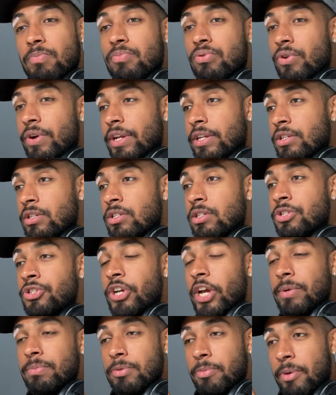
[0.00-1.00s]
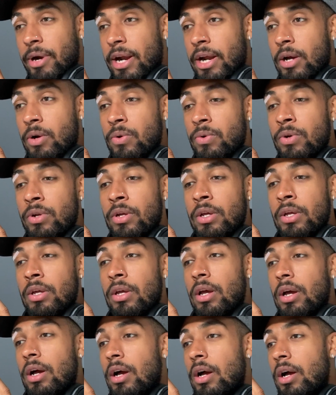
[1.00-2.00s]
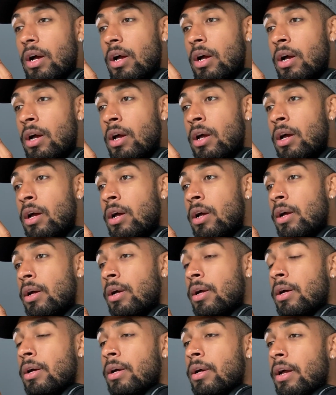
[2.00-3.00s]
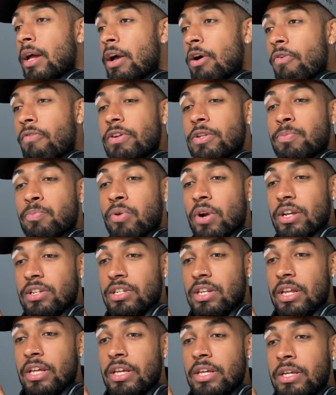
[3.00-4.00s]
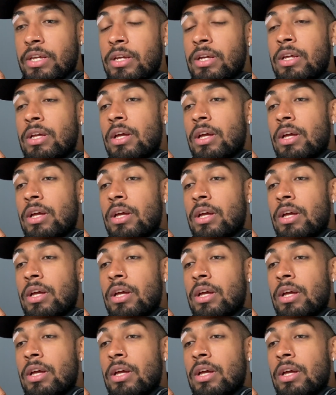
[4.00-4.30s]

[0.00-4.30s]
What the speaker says: Prince, James Brown, Elvis Presley.